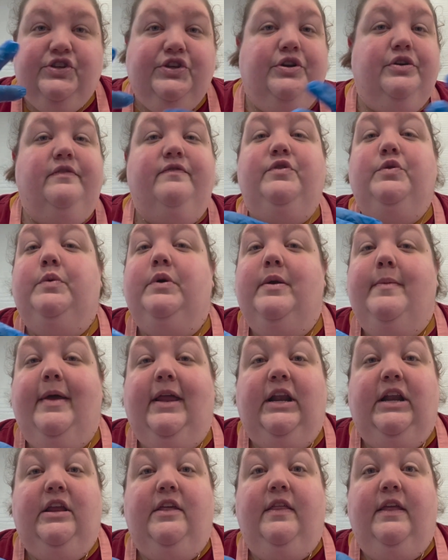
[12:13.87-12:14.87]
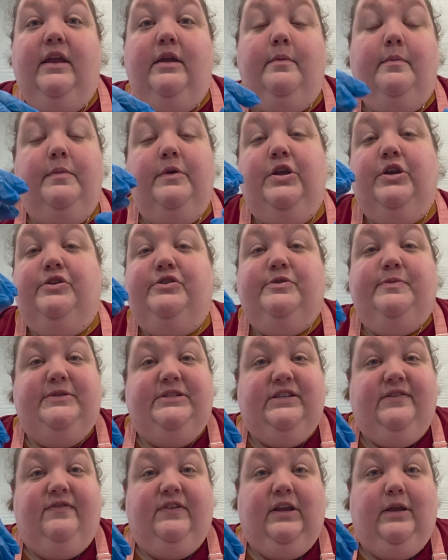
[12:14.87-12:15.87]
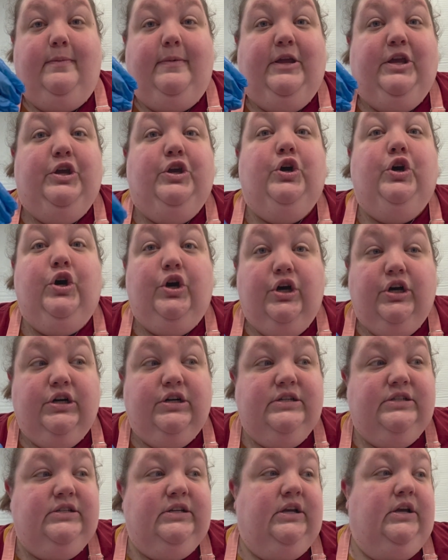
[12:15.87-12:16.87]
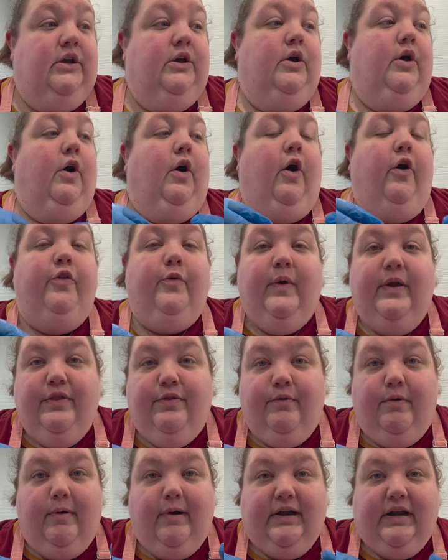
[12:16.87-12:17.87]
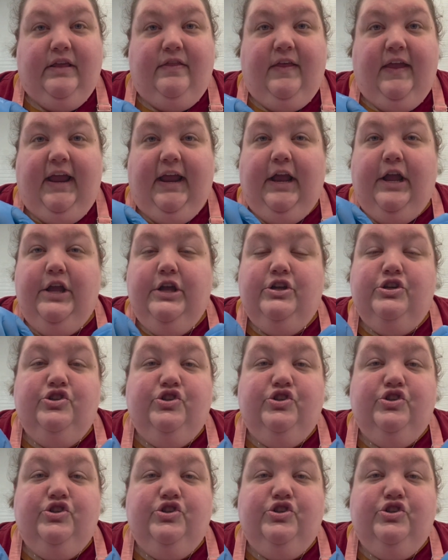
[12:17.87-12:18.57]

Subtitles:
so you don't have to worry about anything, you know, specifically being cooked all the way through or anything.